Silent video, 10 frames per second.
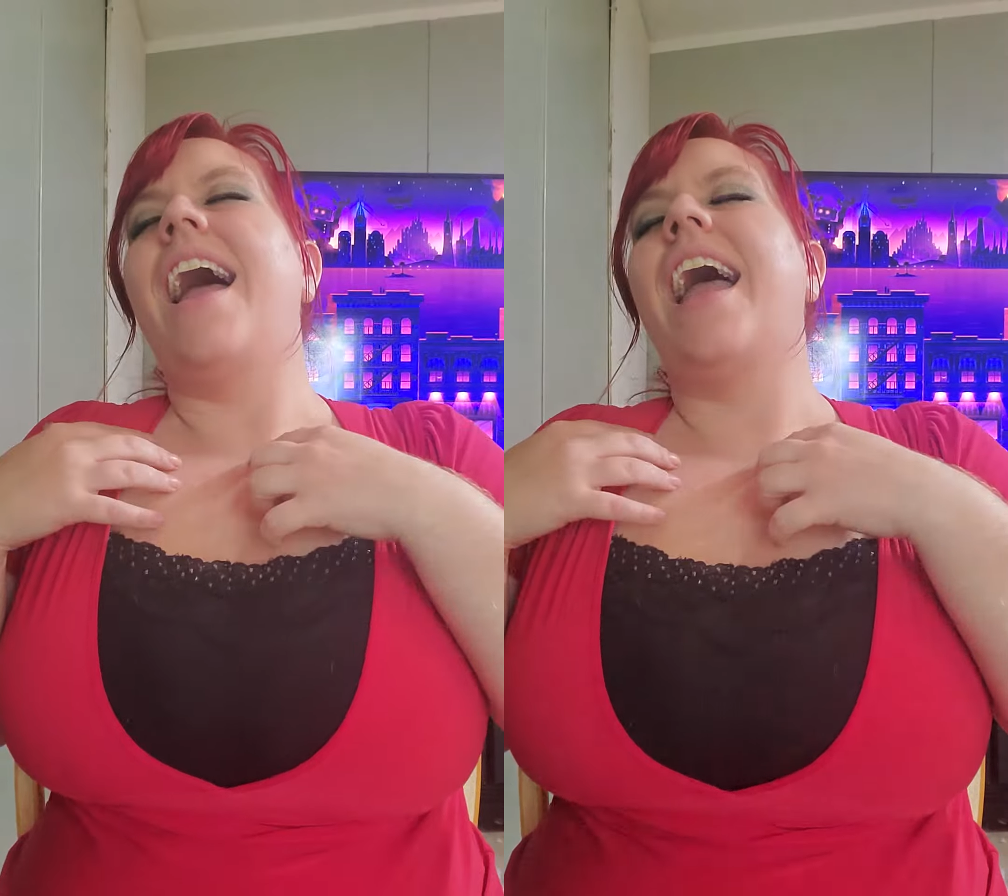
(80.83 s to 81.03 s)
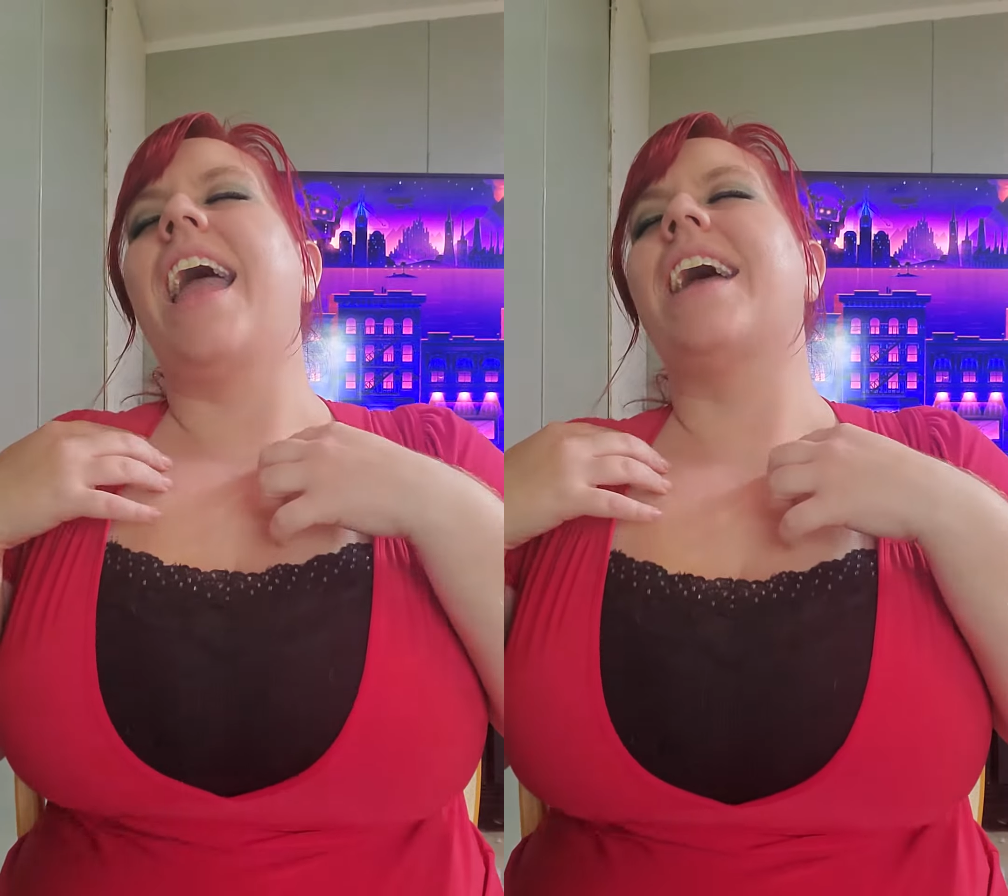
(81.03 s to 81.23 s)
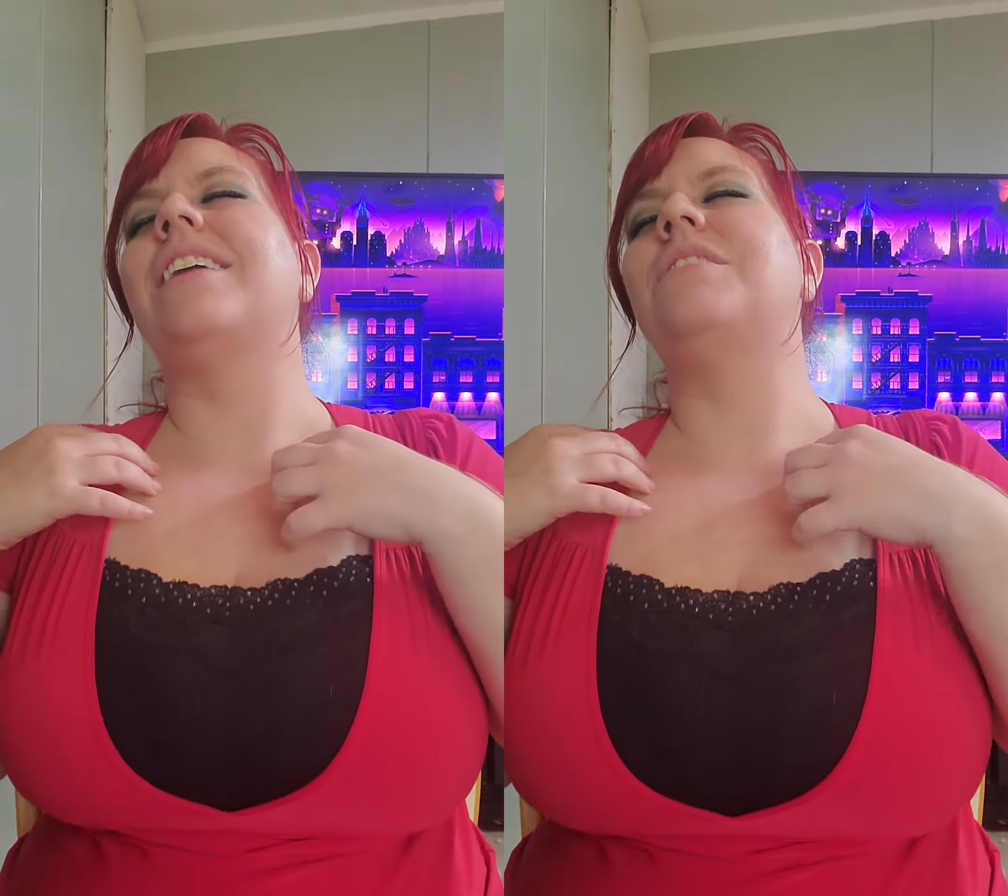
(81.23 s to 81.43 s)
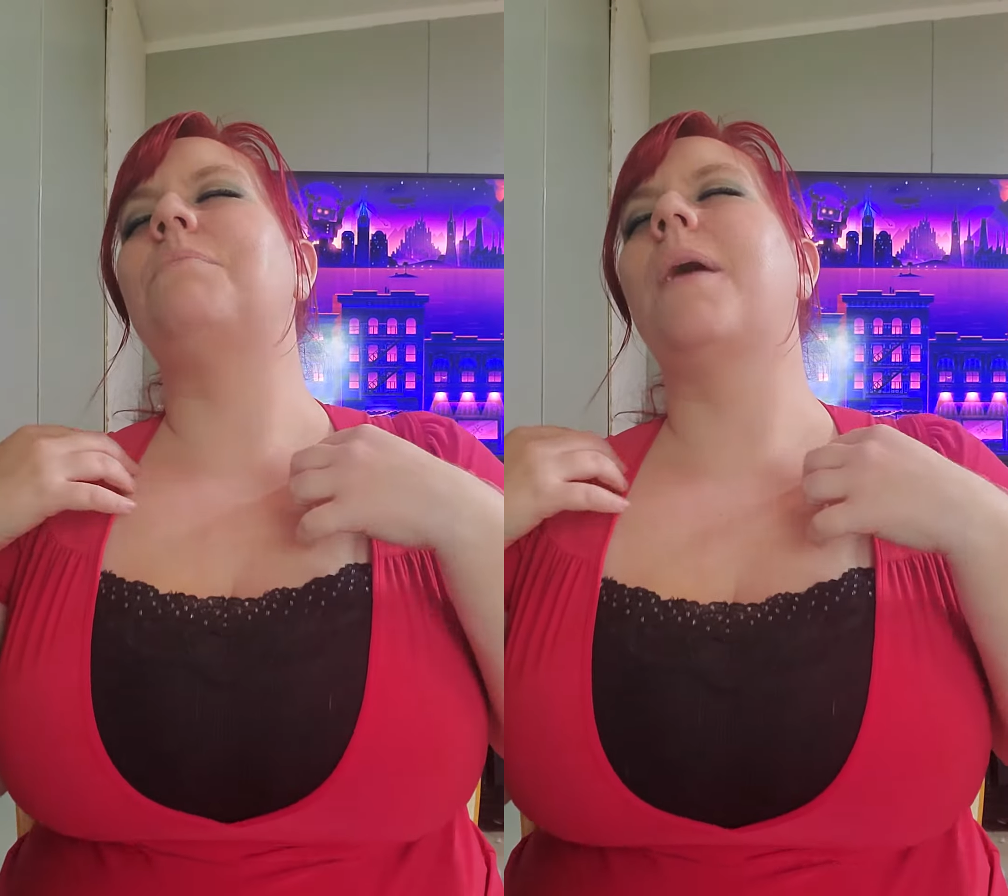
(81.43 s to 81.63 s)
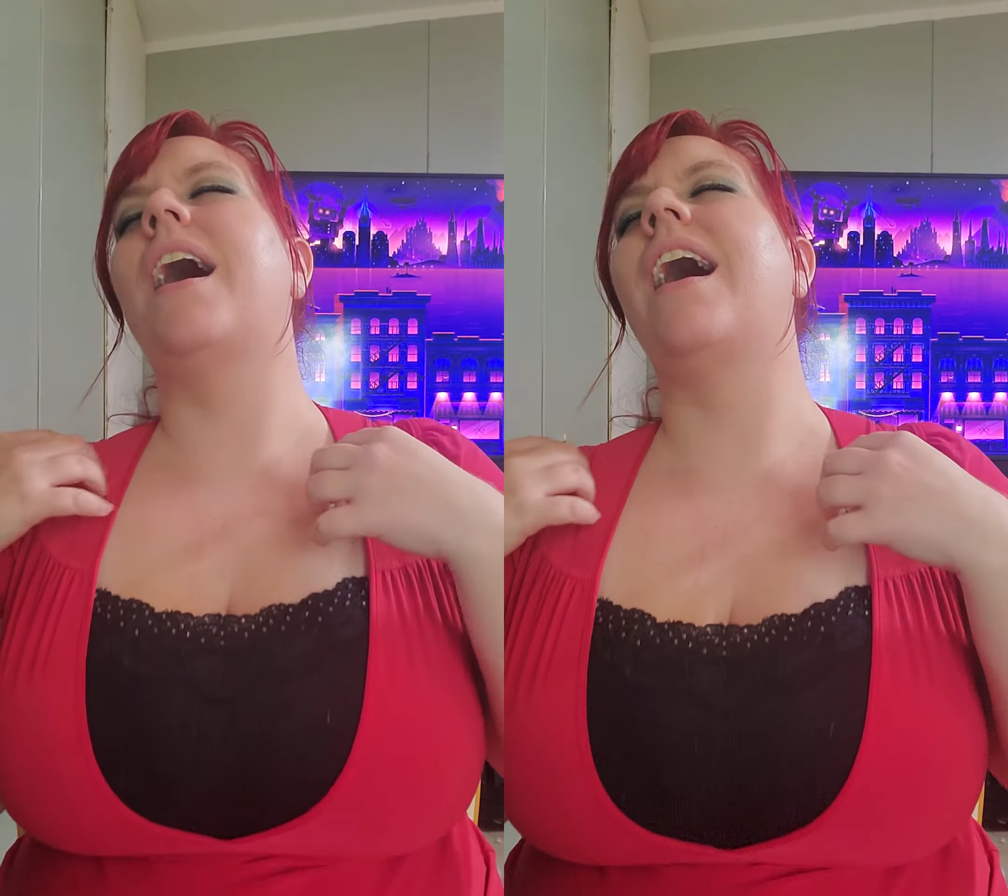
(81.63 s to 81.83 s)

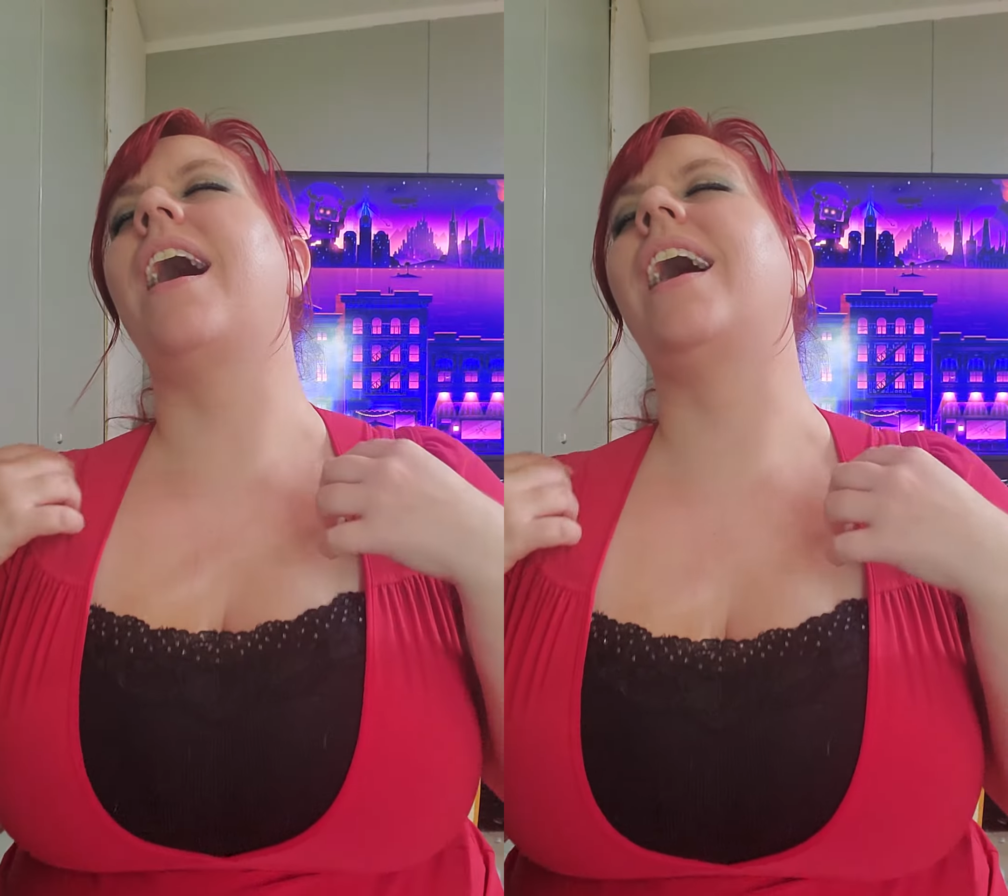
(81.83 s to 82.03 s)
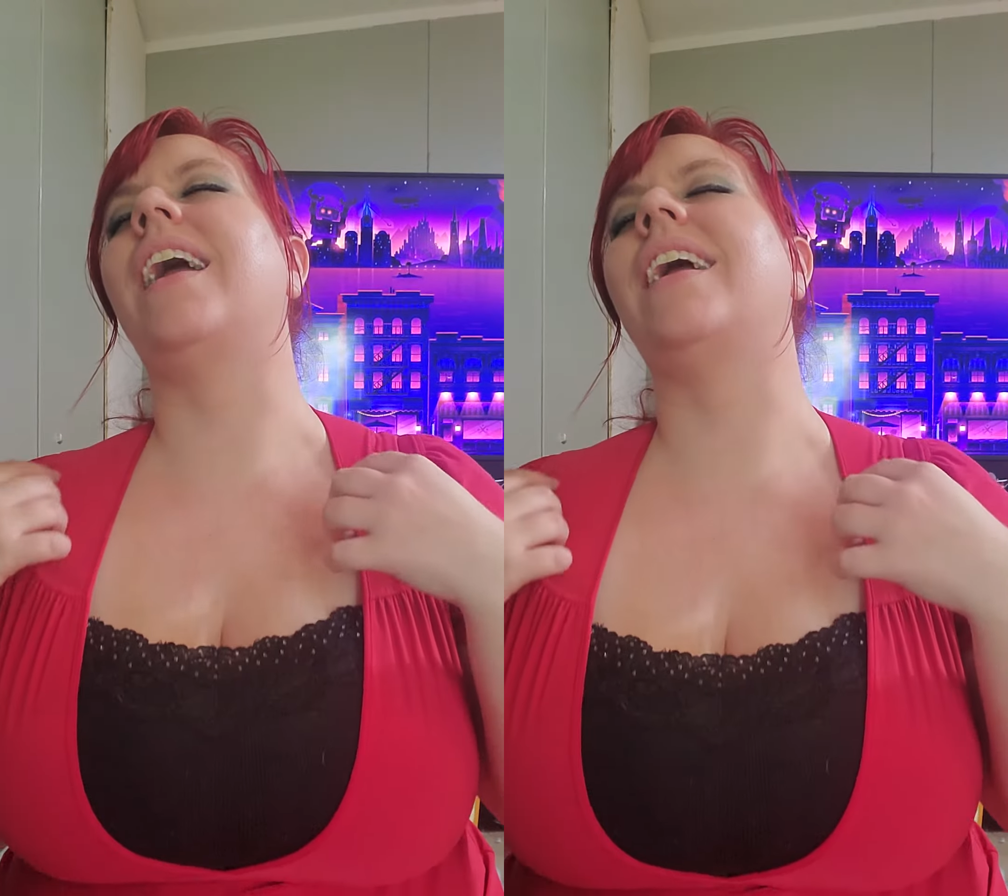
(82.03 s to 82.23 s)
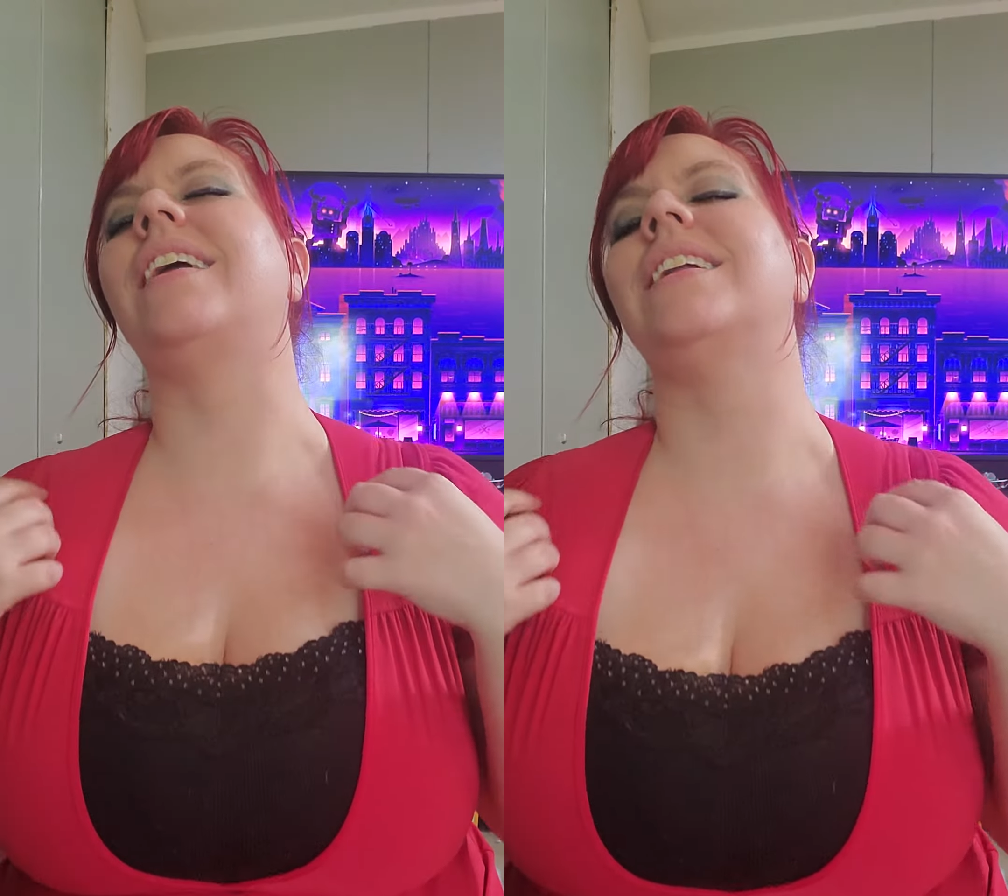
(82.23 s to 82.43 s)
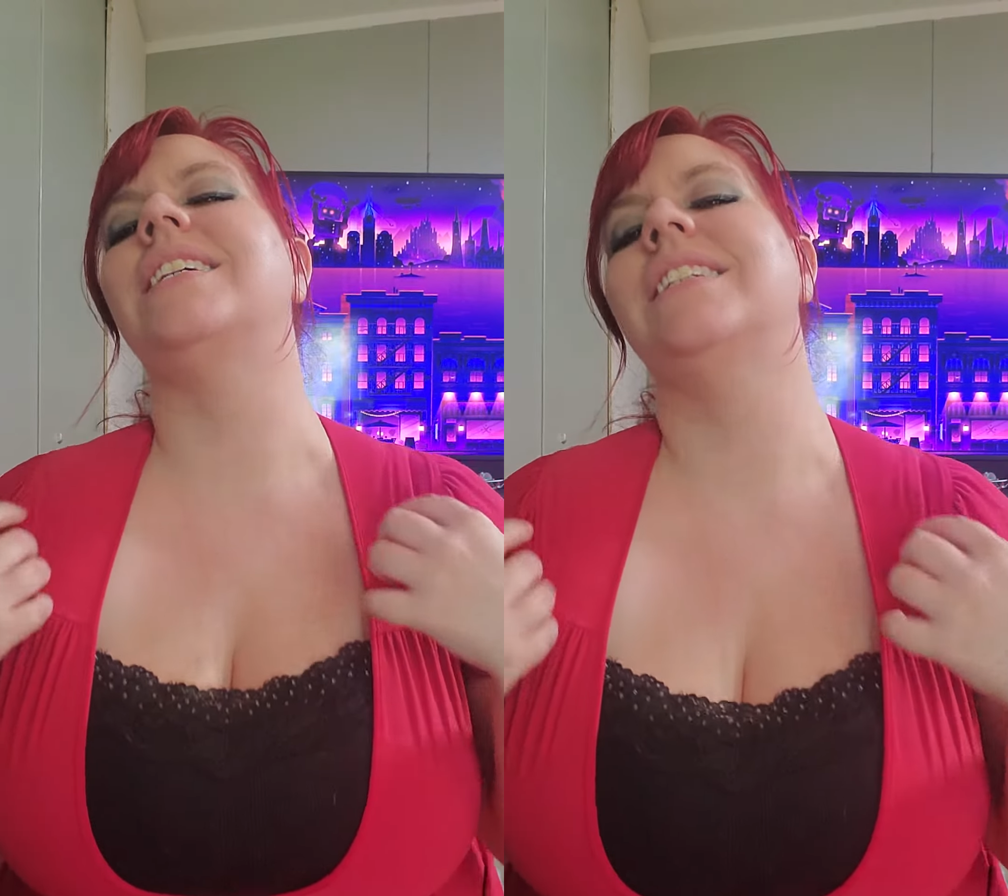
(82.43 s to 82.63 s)
and pine.